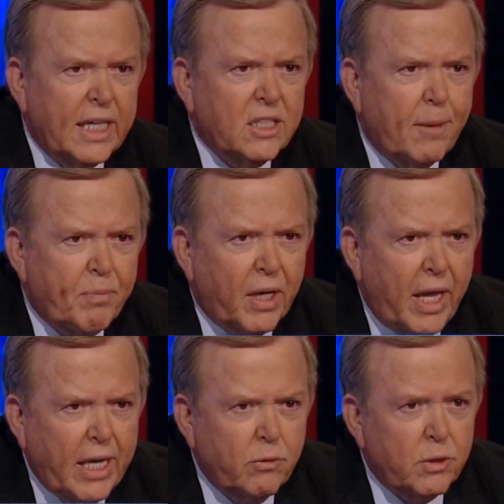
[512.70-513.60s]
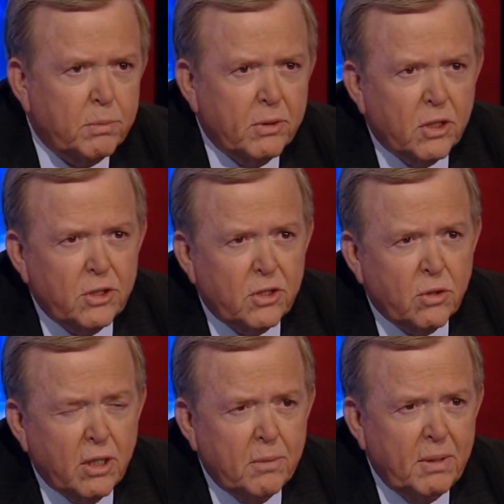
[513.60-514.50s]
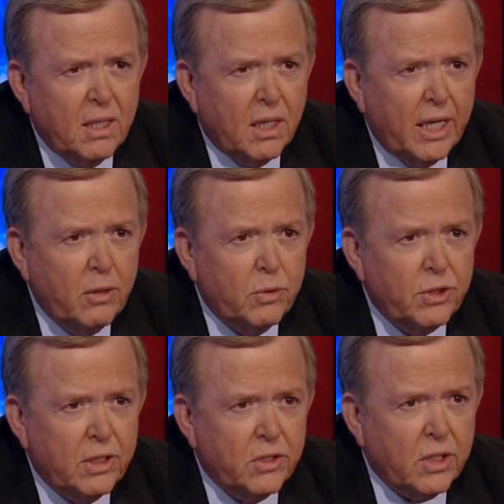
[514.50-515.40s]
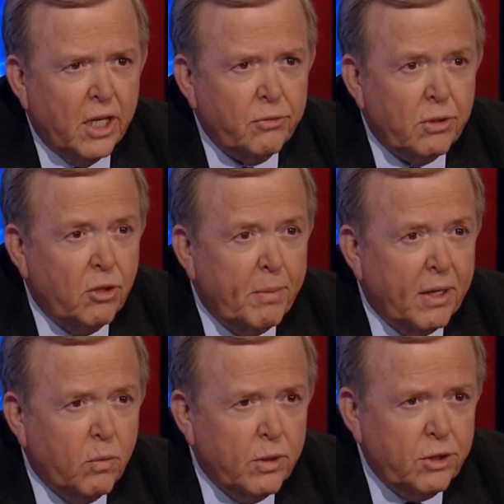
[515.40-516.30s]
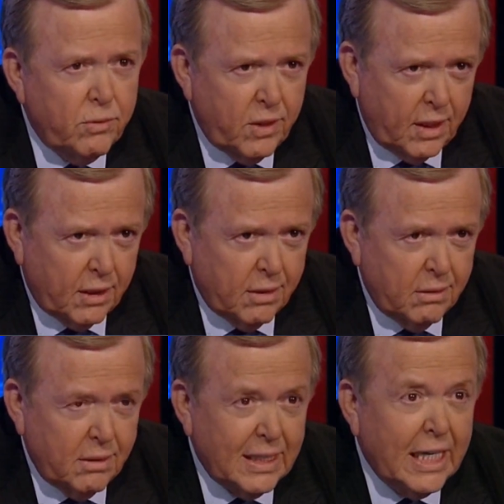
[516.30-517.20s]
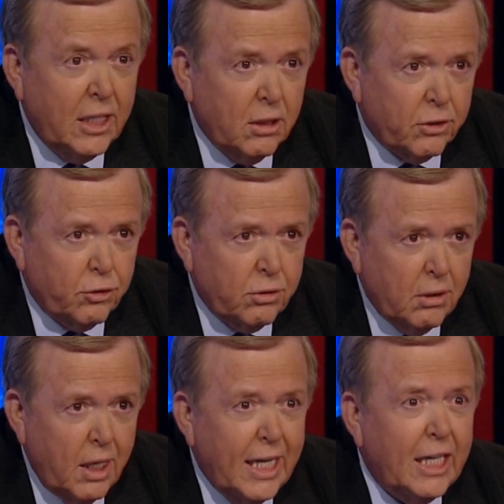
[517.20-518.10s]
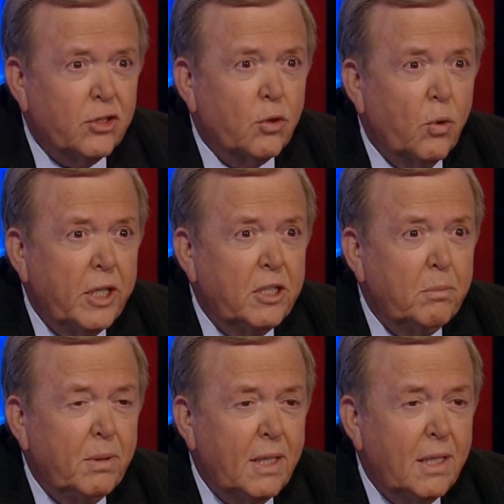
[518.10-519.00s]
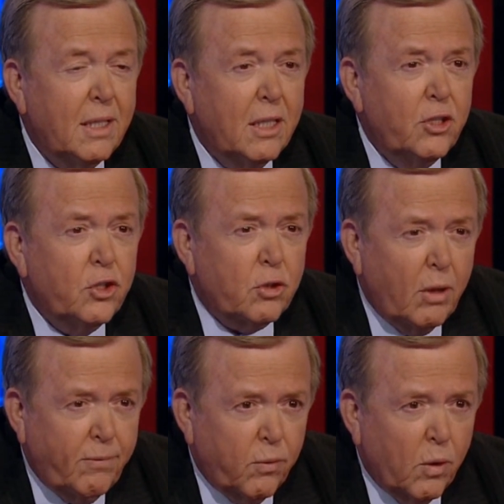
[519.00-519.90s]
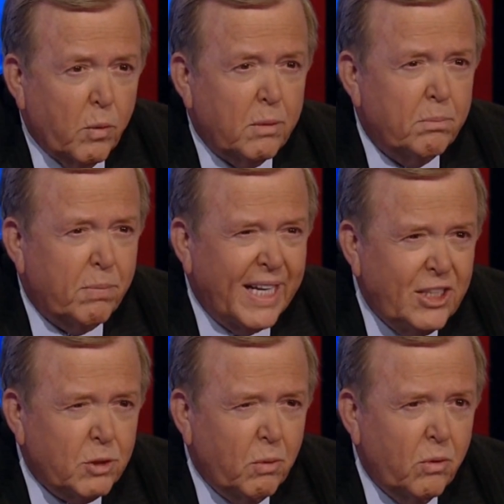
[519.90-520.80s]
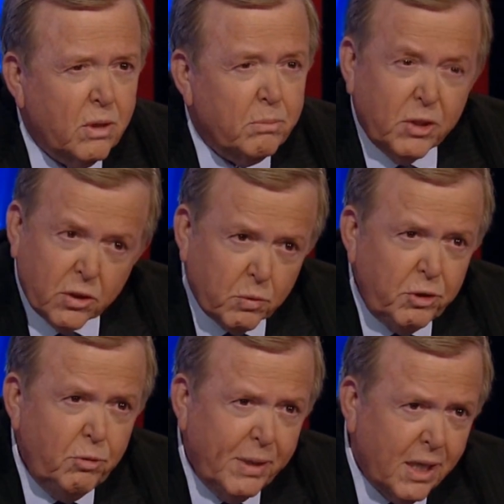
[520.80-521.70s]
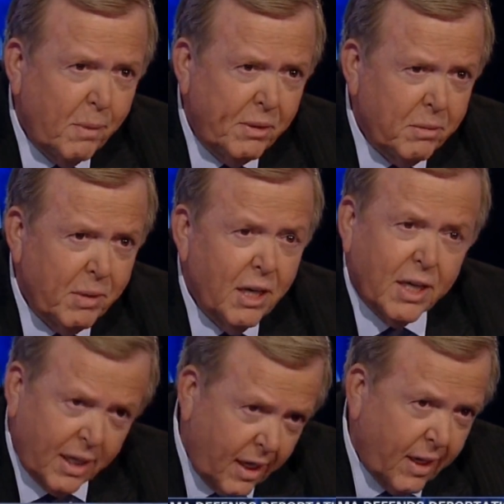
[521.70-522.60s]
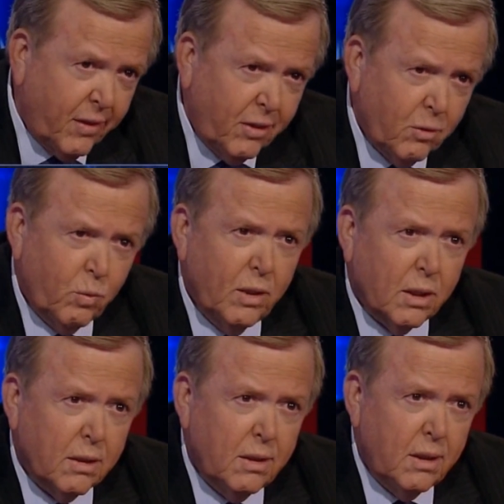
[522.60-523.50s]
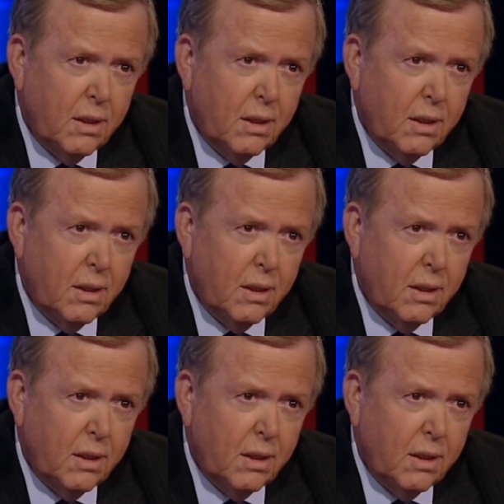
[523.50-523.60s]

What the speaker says: Accept the language, because it's going to be the language of this country, no matter what you think. English. It's going to be straightforward, plain spoken. Because when you become an American, and I think you will.